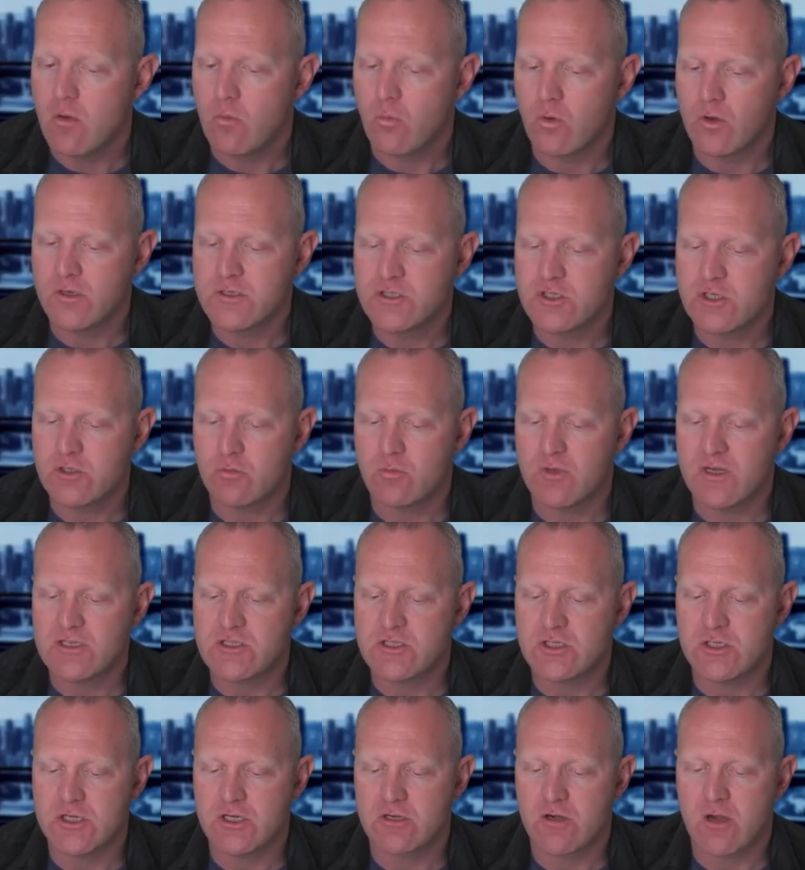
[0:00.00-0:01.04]
once you
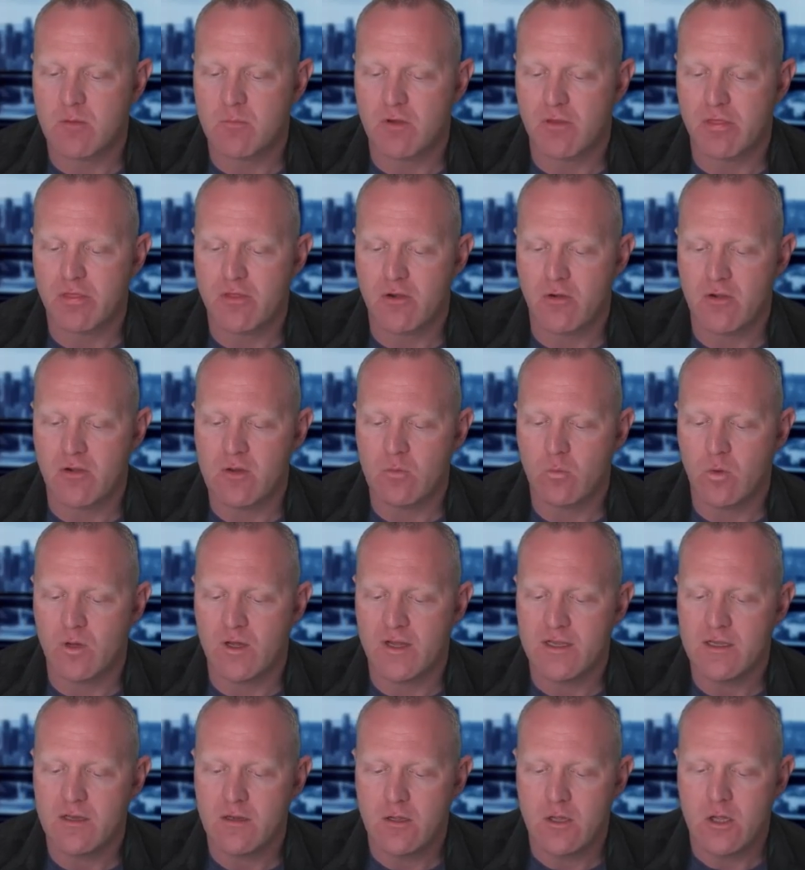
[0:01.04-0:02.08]
reach year number
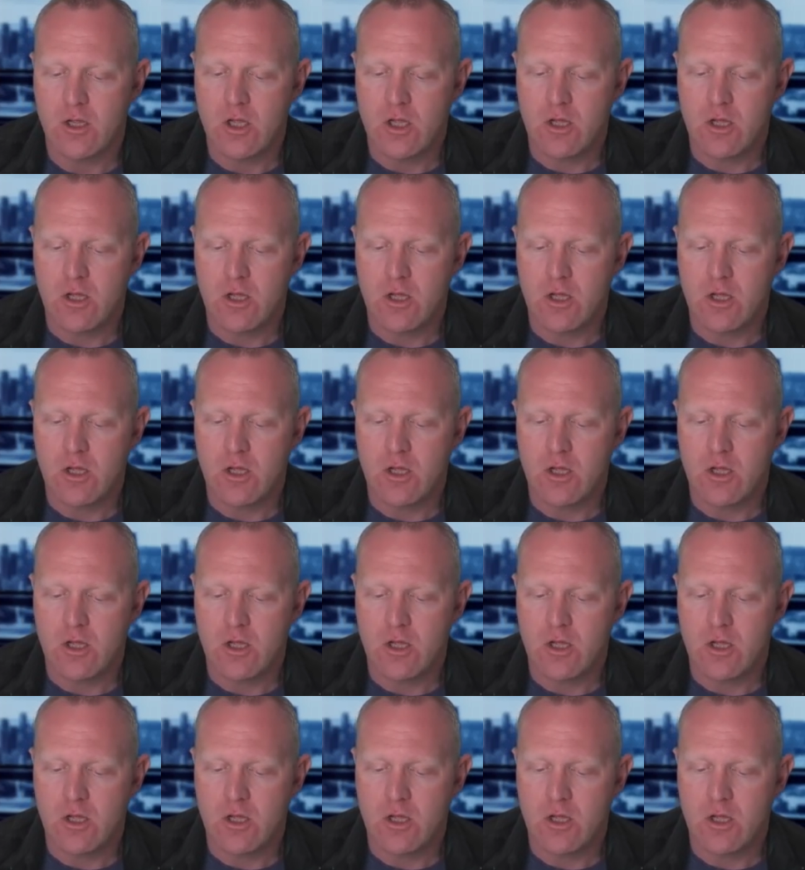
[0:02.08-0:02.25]
31.